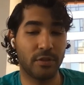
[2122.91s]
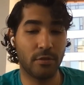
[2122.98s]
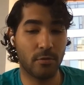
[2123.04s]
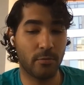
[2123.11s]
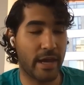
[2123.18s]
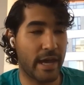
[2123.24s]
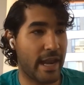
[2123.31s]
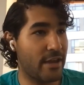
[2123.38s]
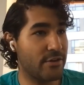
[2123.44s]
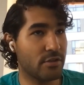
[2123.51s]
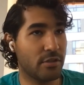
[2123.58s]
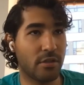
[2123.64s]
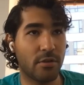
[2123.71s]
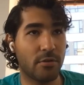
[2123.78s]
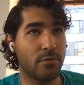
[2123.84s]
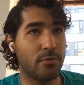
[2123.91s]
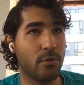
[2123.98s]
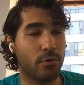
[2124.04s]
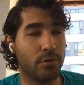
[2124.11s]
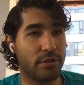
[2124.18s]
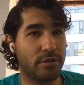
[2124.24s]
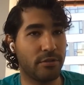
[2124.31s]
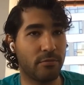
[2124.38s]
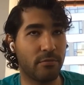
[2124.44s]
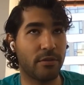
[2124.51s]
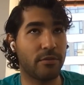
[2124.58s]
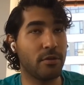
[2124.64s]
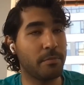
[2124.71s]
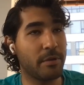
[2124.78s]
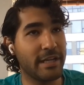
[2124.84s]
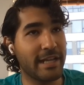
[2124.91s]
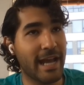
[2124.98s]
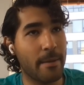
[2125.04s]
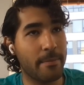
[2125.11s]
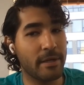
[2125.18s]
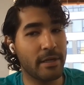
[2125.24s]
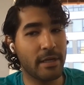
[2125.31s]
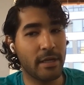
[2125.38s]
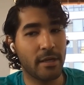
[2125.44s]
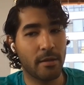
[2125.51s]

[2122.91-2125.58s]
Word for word: you know, we had Angelo who ordered through a third party app,